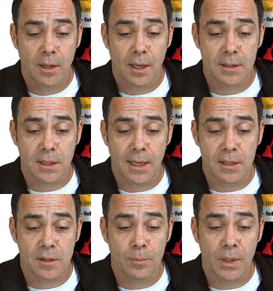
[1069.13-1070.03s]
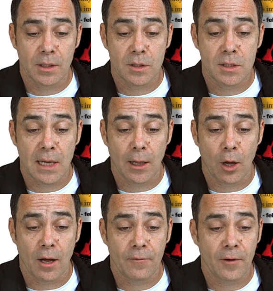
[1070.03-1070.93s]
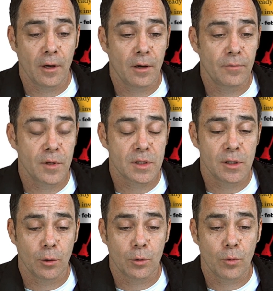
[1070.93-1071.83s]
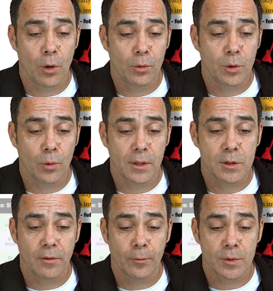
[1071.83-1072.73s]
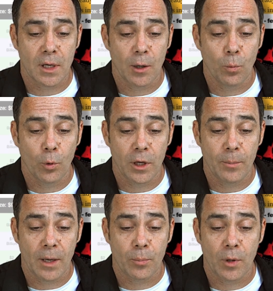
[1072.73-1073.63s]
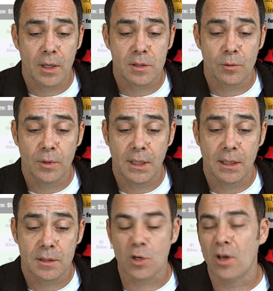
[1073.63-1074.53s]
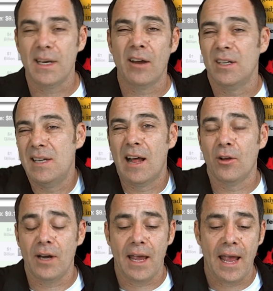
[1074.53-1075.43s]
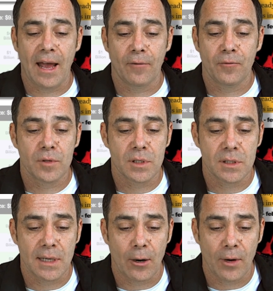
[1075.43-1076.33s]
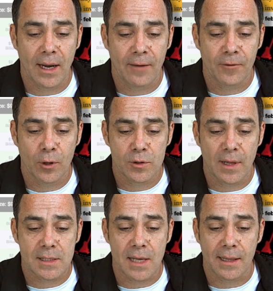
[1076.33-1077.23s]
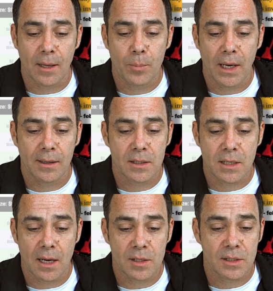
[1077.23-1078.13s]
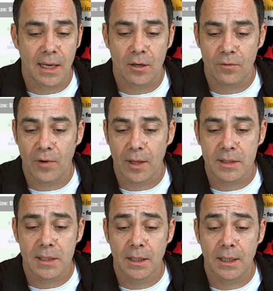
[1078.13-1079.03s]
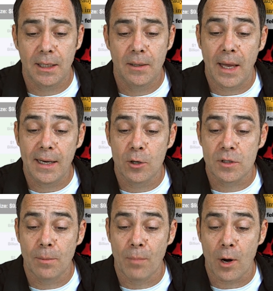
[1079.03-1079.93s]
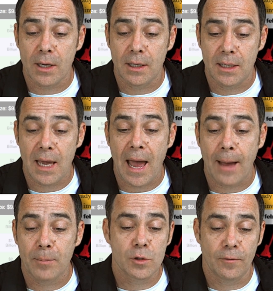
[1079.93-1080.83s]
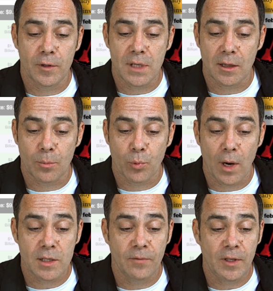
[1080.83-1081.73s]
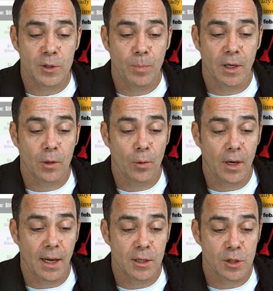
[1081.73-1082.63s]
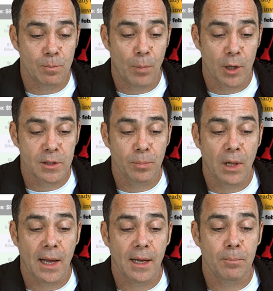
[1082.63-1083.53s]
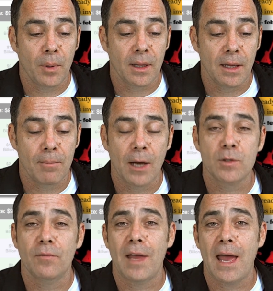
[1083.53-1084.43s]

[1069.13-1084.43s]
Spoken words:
And today's the big sell-off of the Silk Road coin, everyone's kind of worried about price. So indeed, it's gone down $1.50 since an hour and a half ago, so that's not that bad. That's kind of standard volatility. And here's the market cap. So if you take the price of each Bitcoin and just multiply it by the amount of